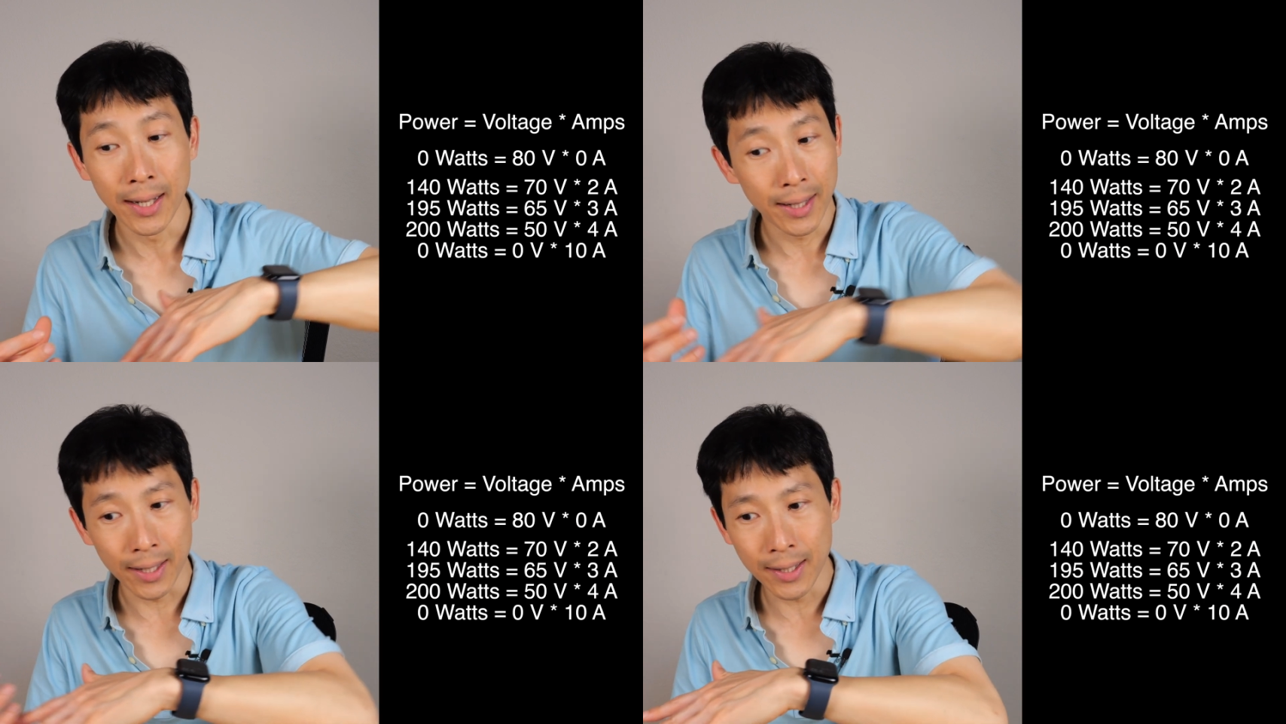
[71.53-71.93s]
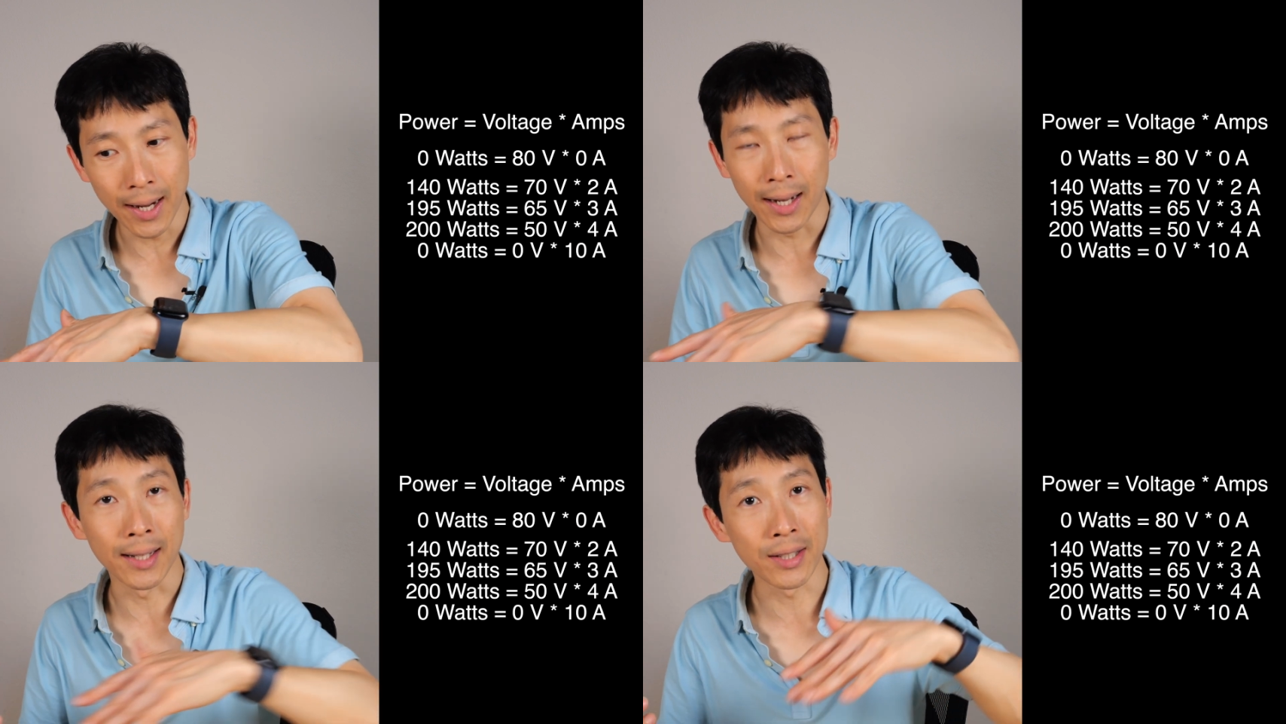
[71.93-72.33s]
then
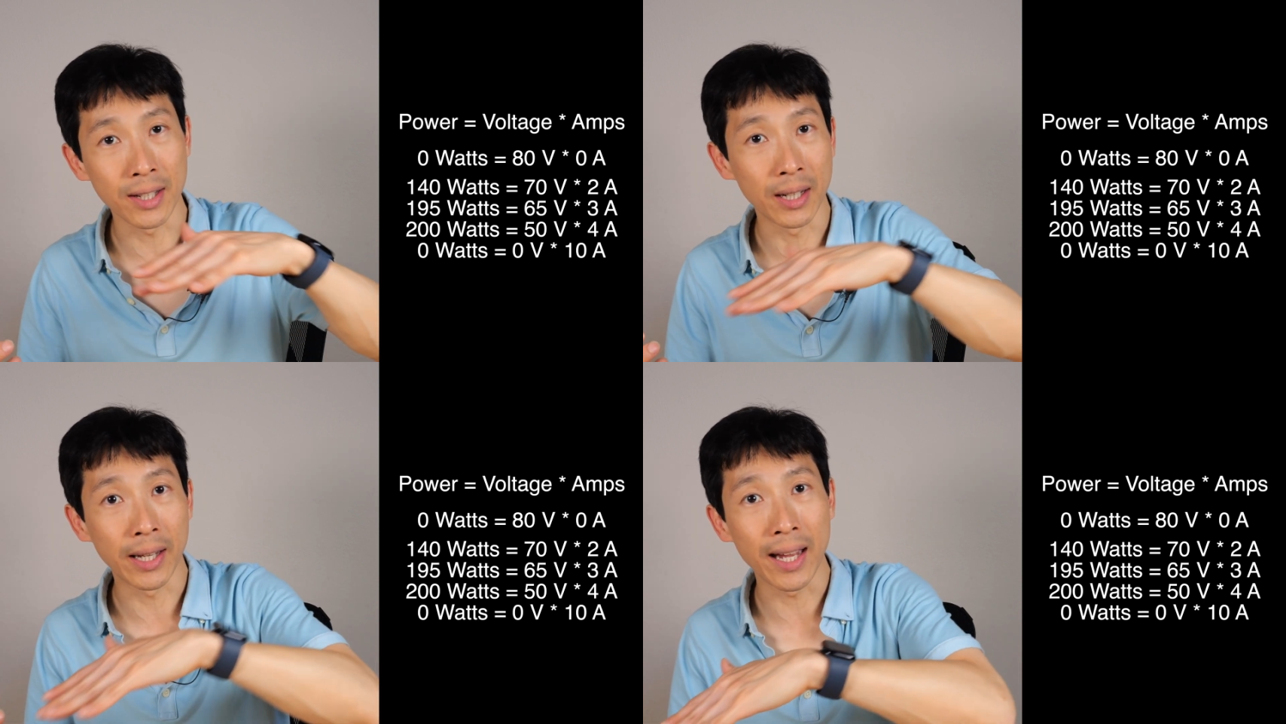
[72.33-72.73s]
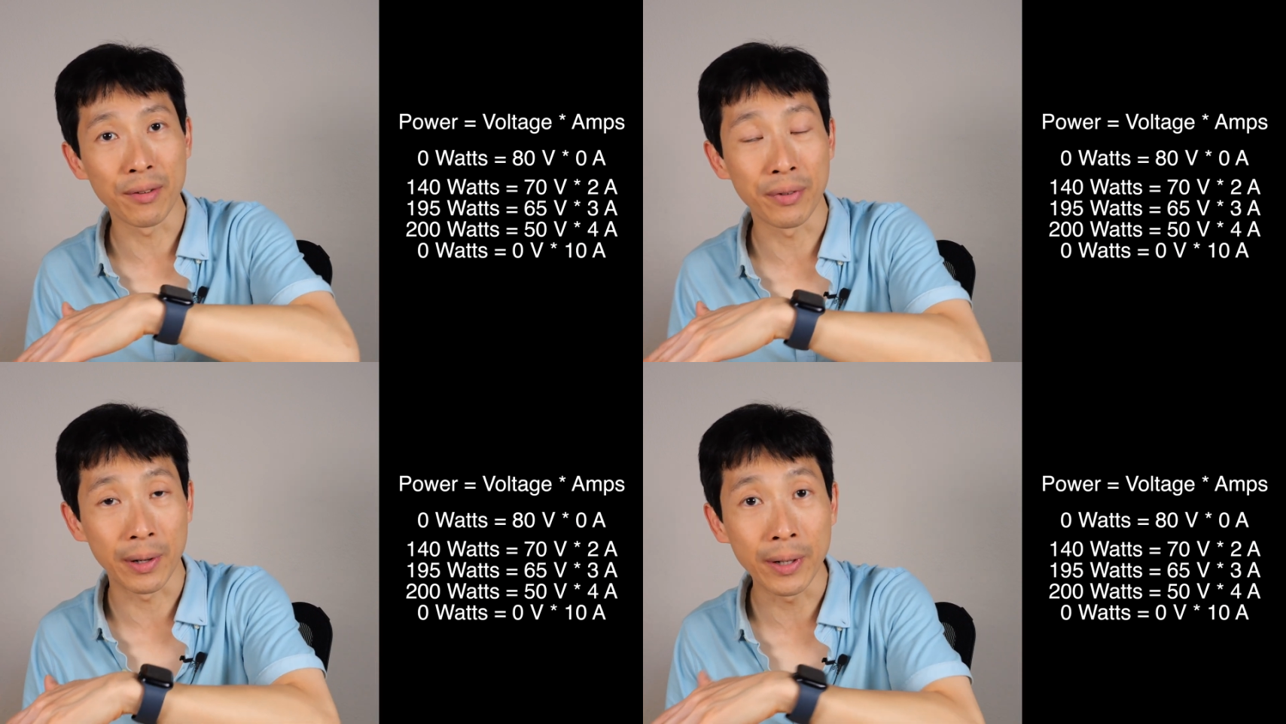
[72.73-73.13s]
yeah, it's gonna
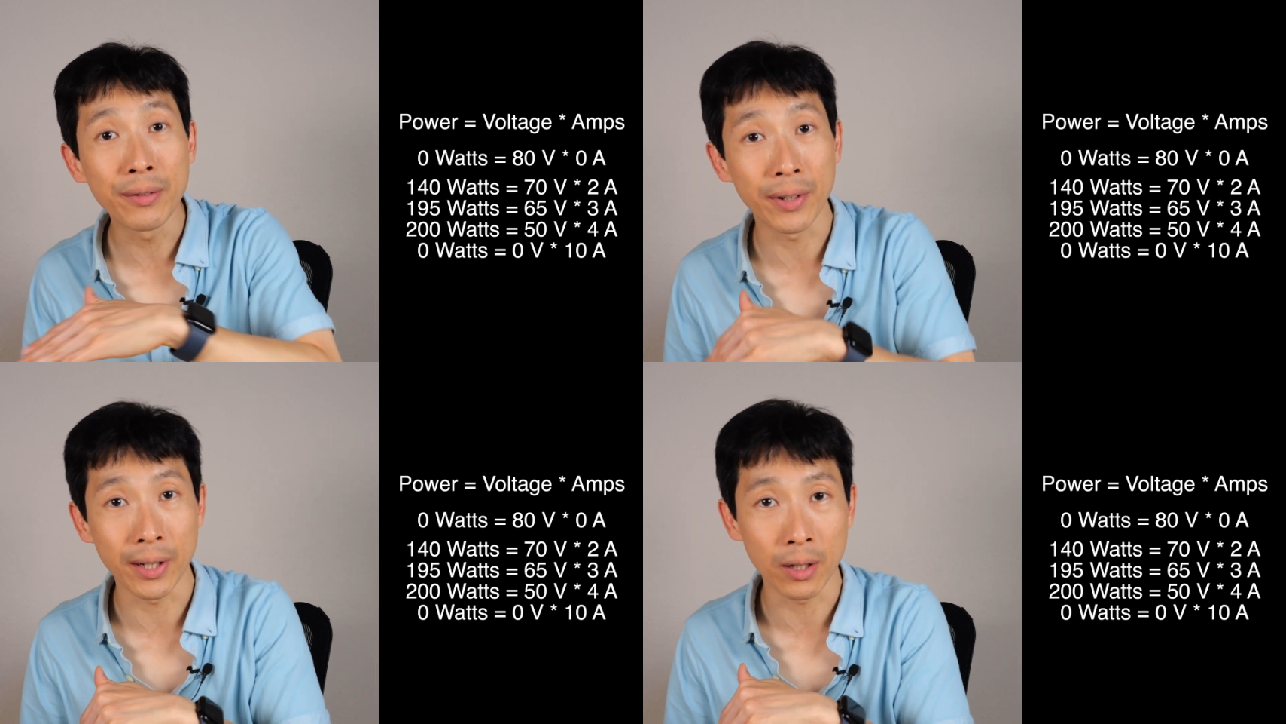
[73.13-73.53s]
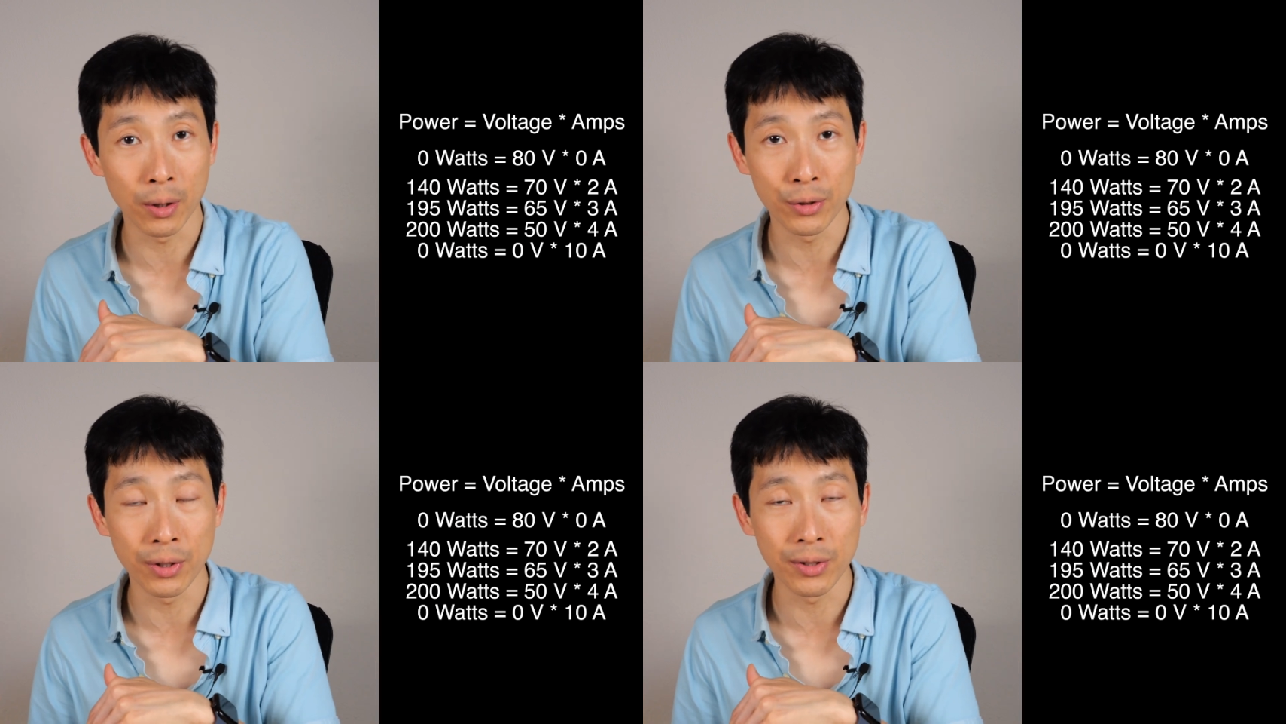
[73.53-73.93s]
get very, very
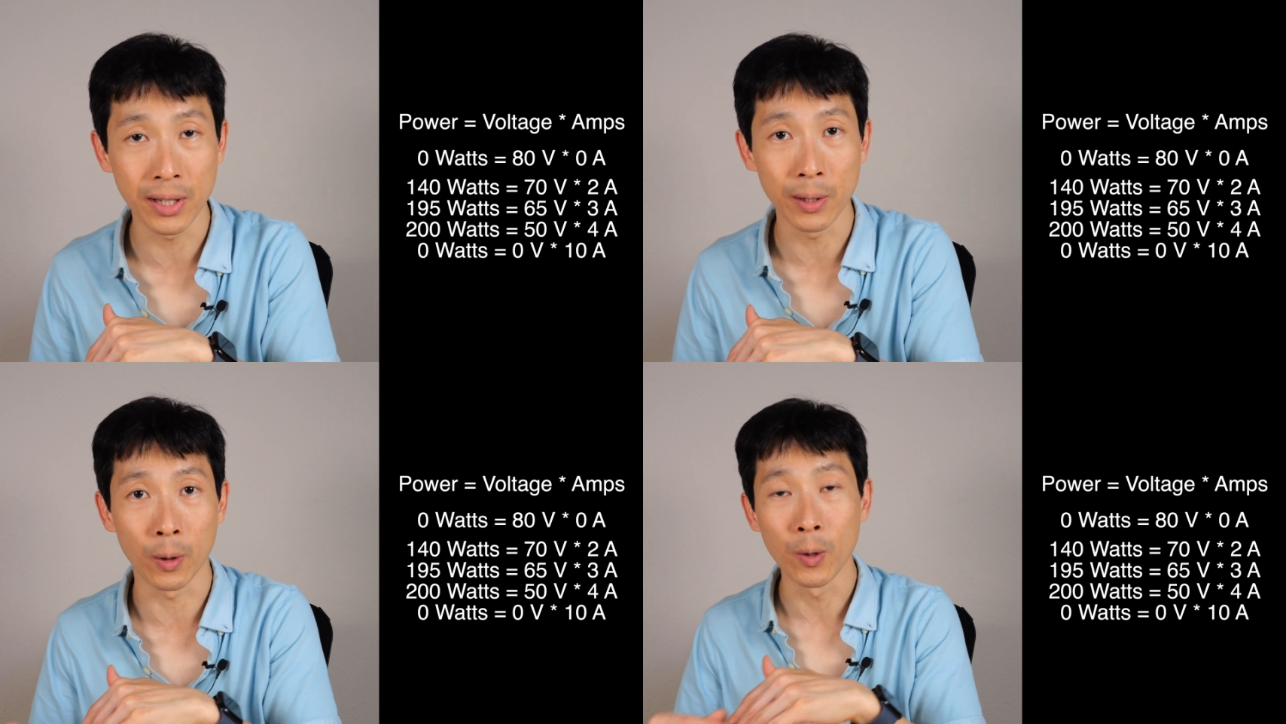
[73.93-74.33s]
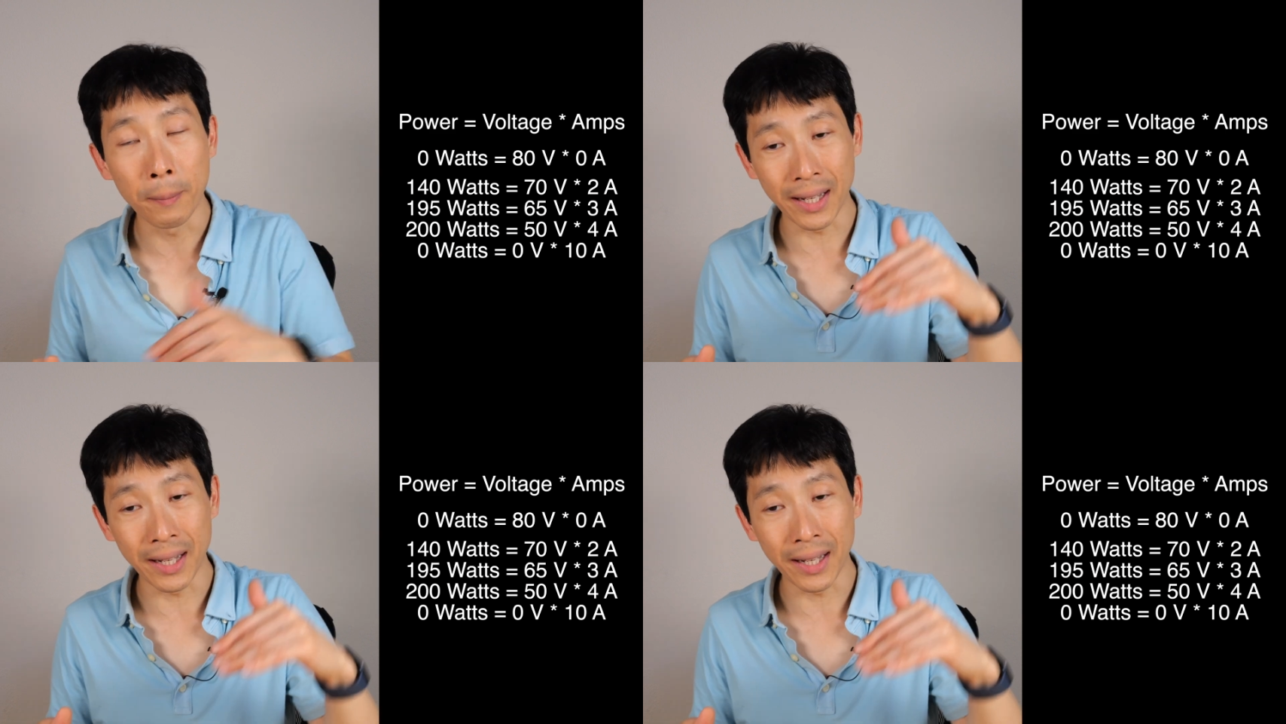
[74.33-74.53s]
close to zero.